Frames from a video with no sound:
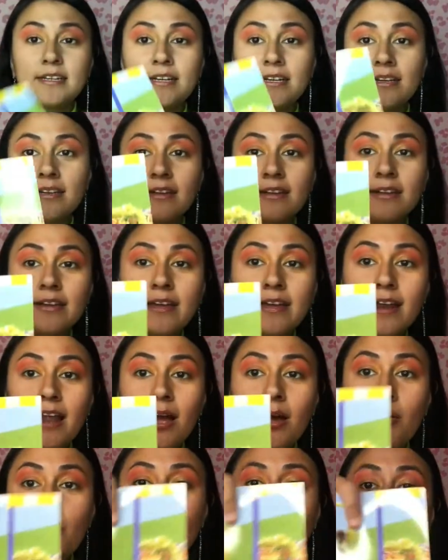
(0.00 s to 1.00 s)
Like, look at
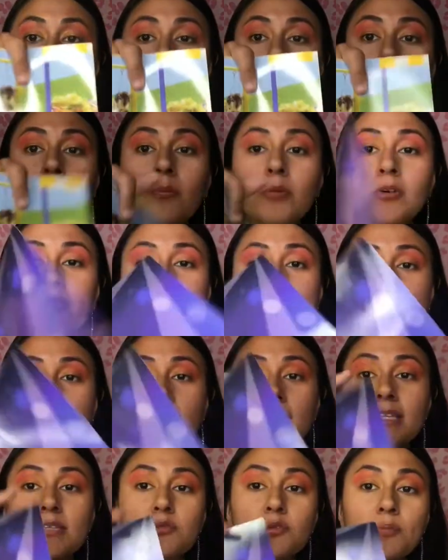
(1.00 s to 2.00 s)
how adorable these
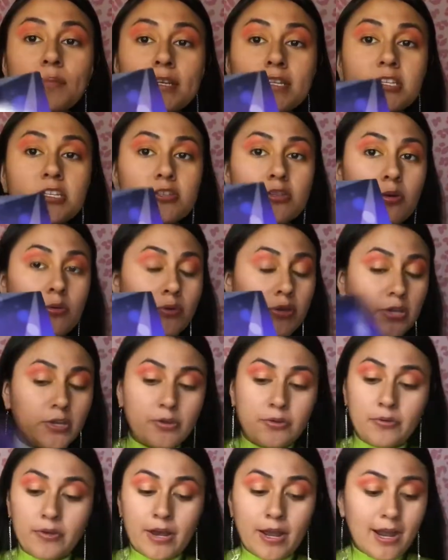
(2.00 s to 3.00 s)
are. These would be so
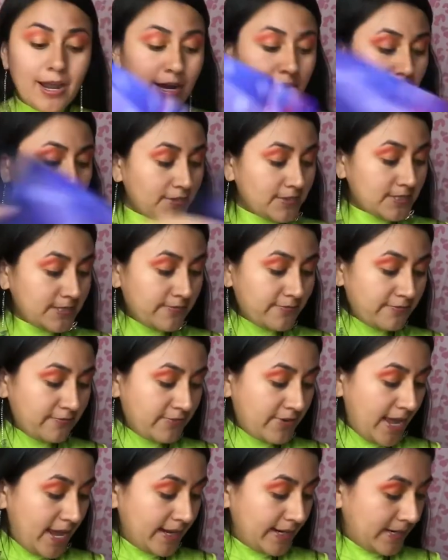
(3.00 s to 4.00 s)
cute for some
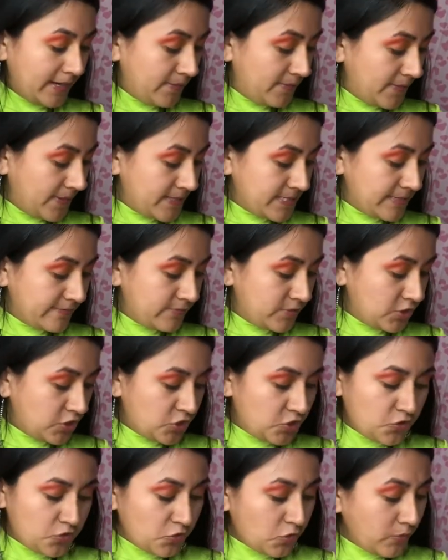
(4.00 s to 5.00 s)
flat lay pics of
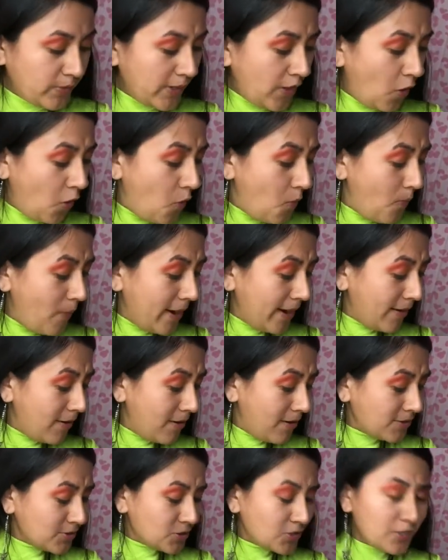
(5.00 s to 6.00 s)
just jewelry. Oh my
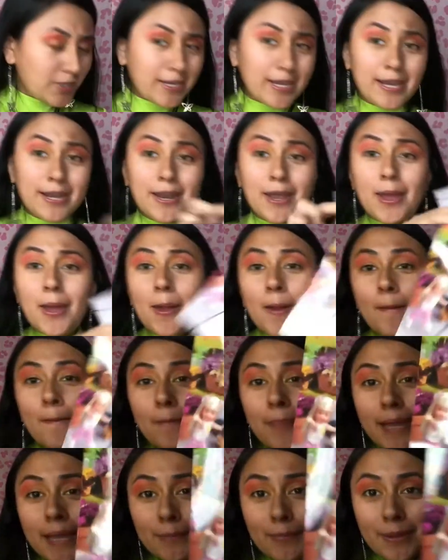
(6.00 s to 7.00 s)
gosh, look at
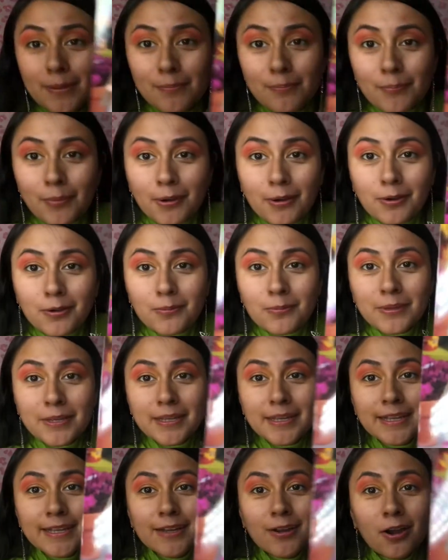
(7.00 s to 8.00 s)
baby
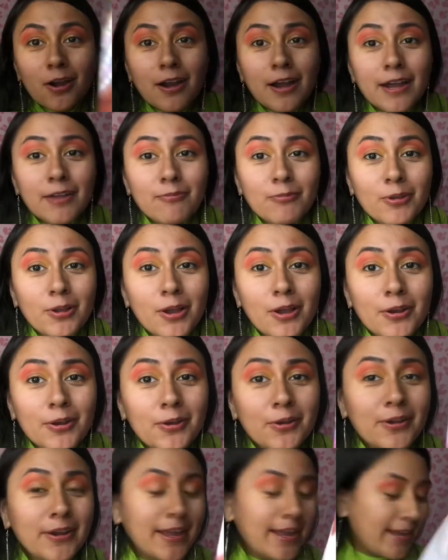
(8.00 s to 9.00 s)
Barbie. Oh, I forgot
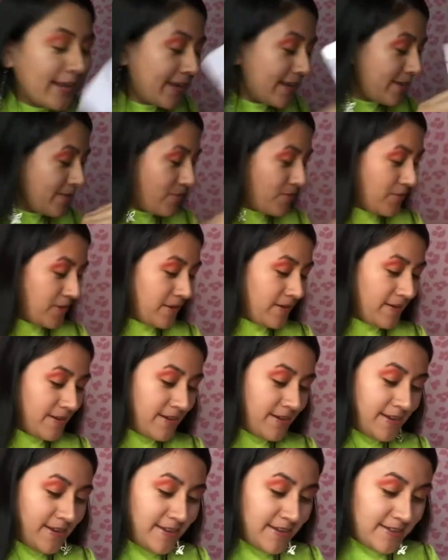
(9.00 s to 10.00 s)
her name.
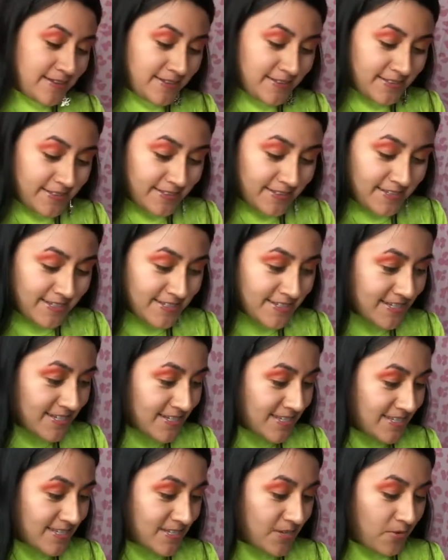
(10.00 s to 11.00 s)
This
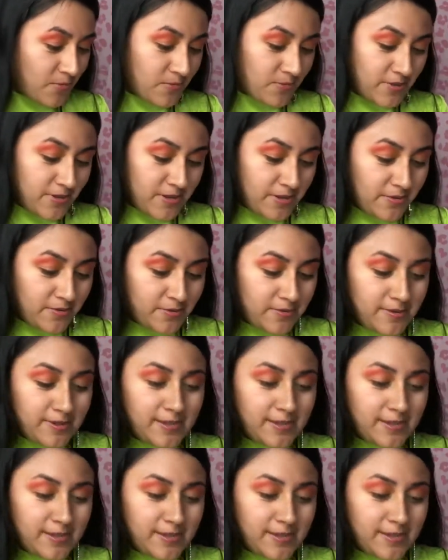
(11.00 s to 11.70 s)
is so cute,